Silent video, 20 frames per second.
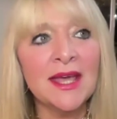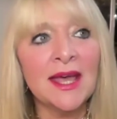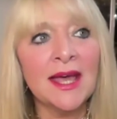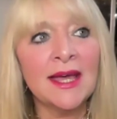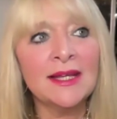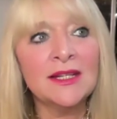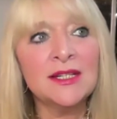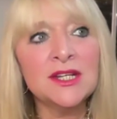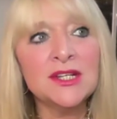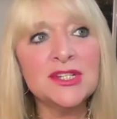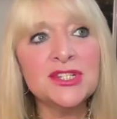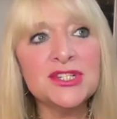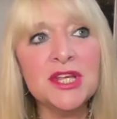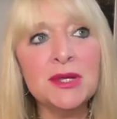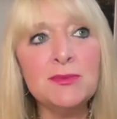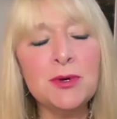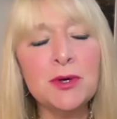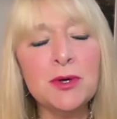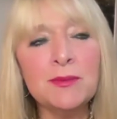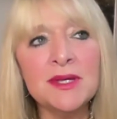And
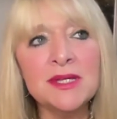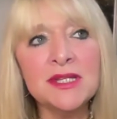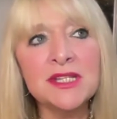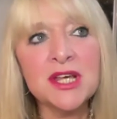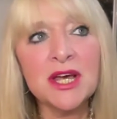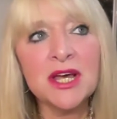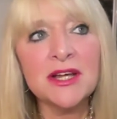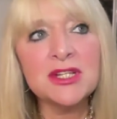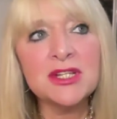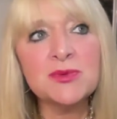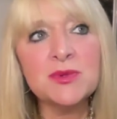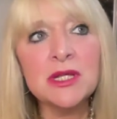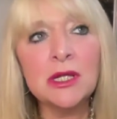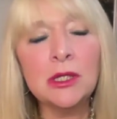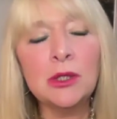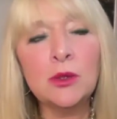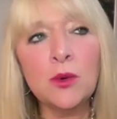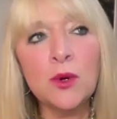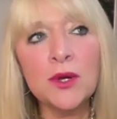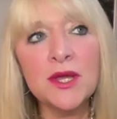she put me in touch with a
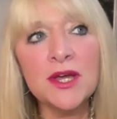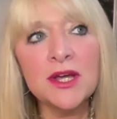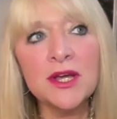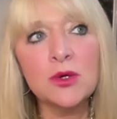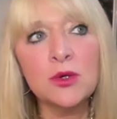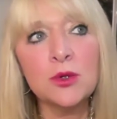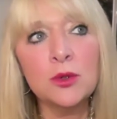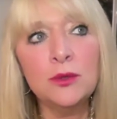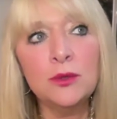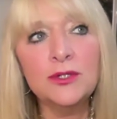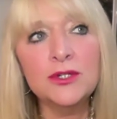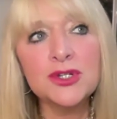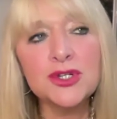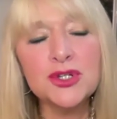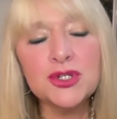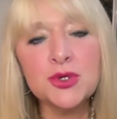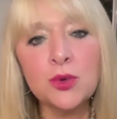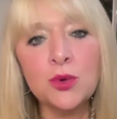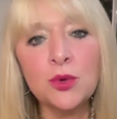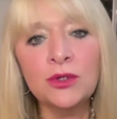lawyer called
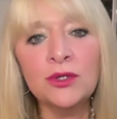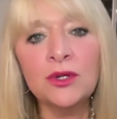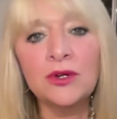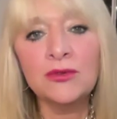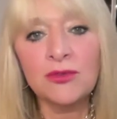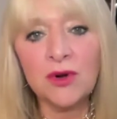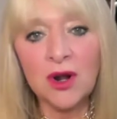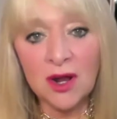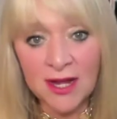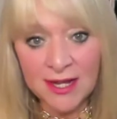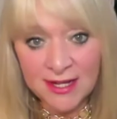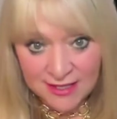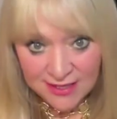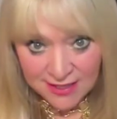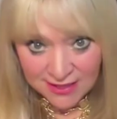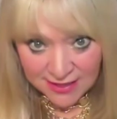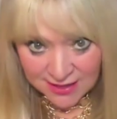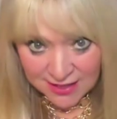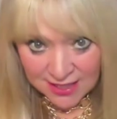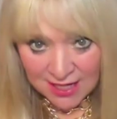Sean
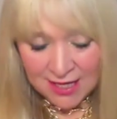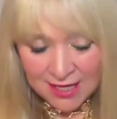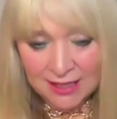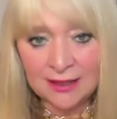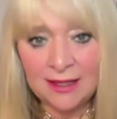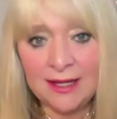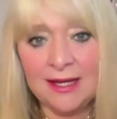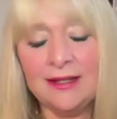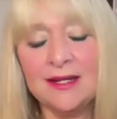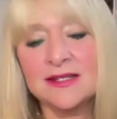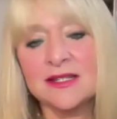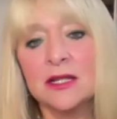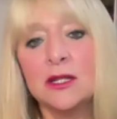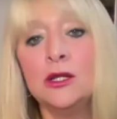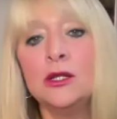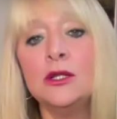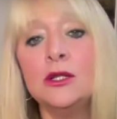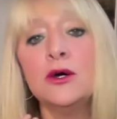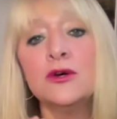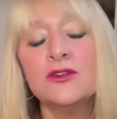Rice. Now, he does a
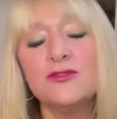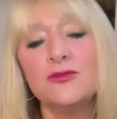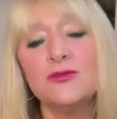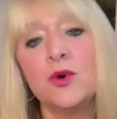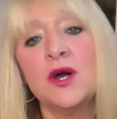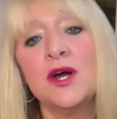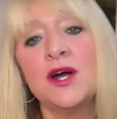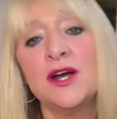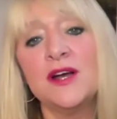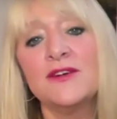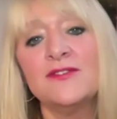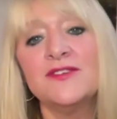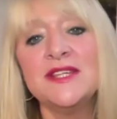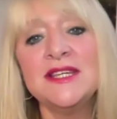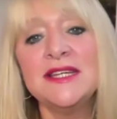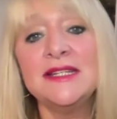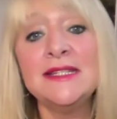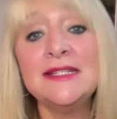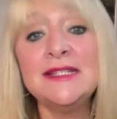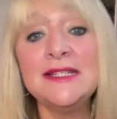lot of work for
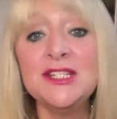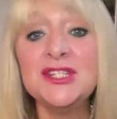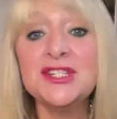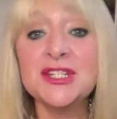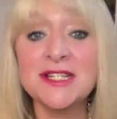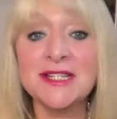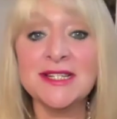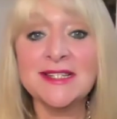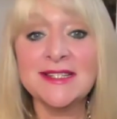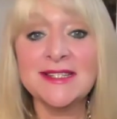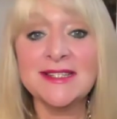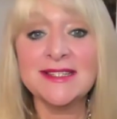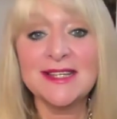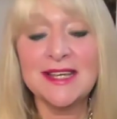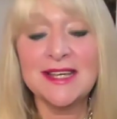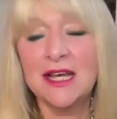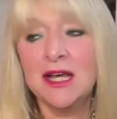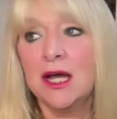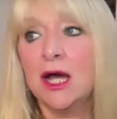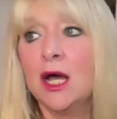the indigenous.
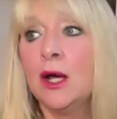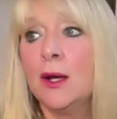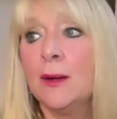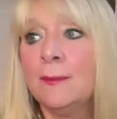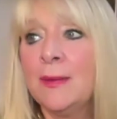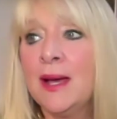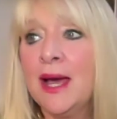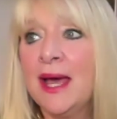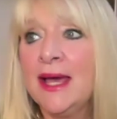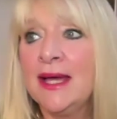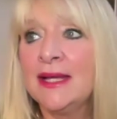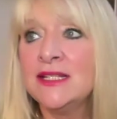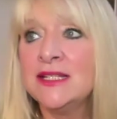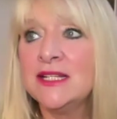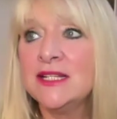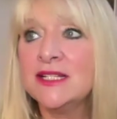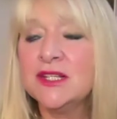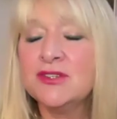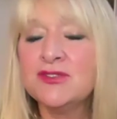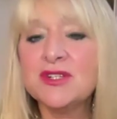And
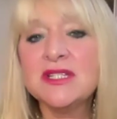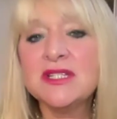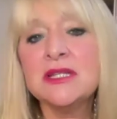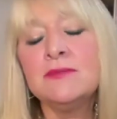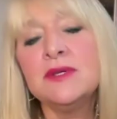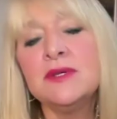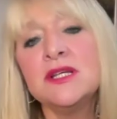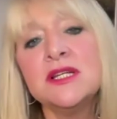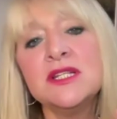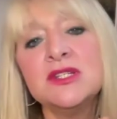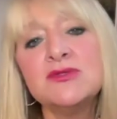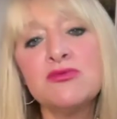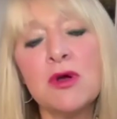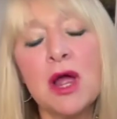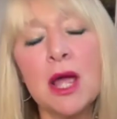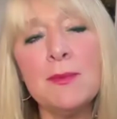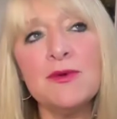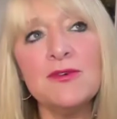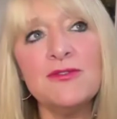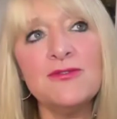it's interesting because
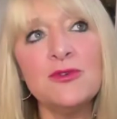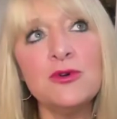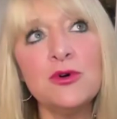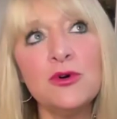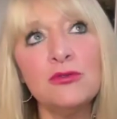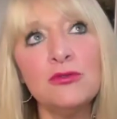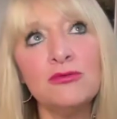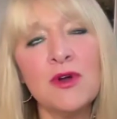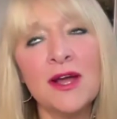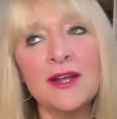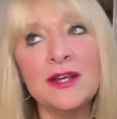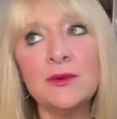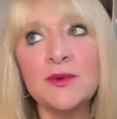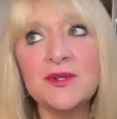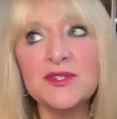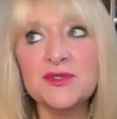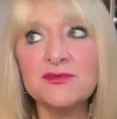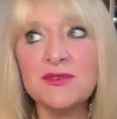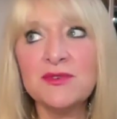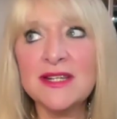right before Reiner
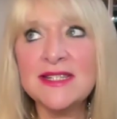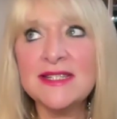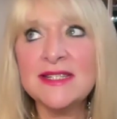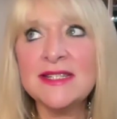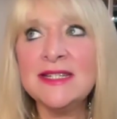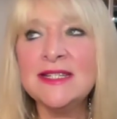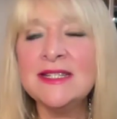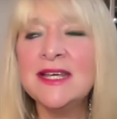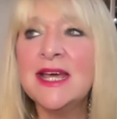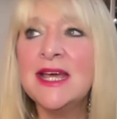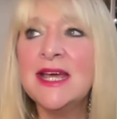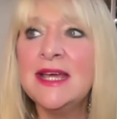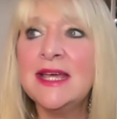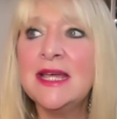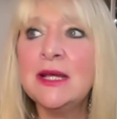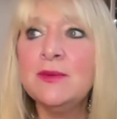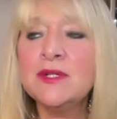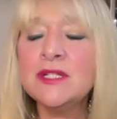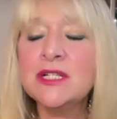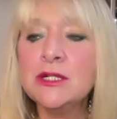was arrested,
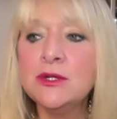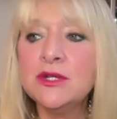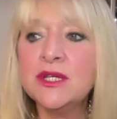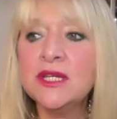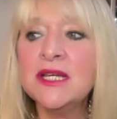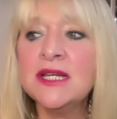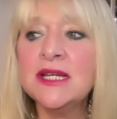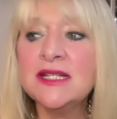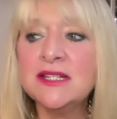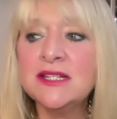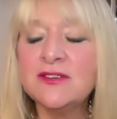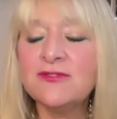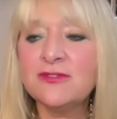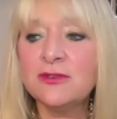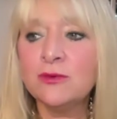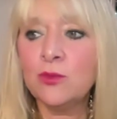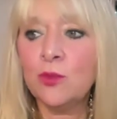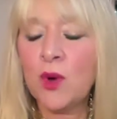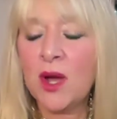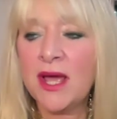he was looking at
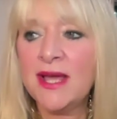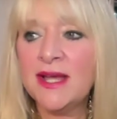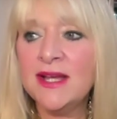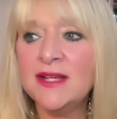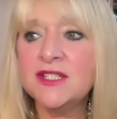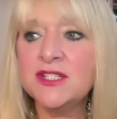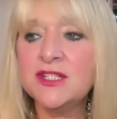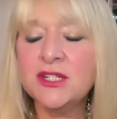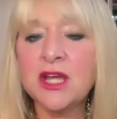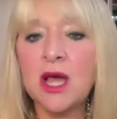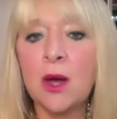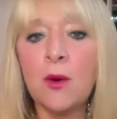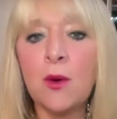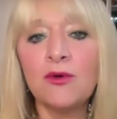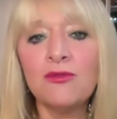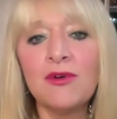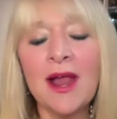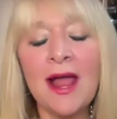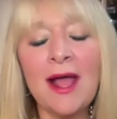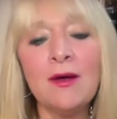different ways to go
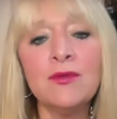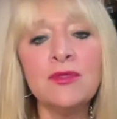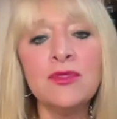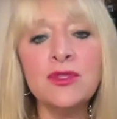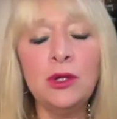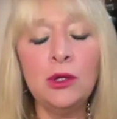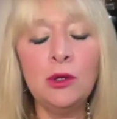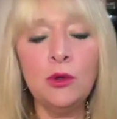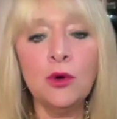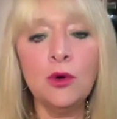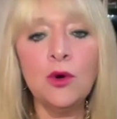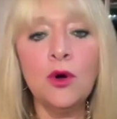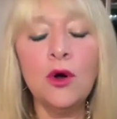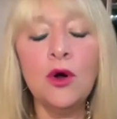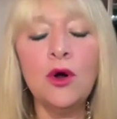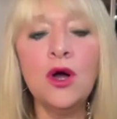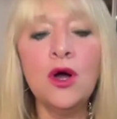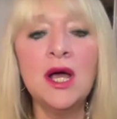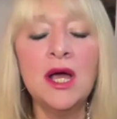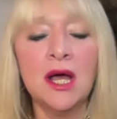around the
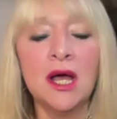law,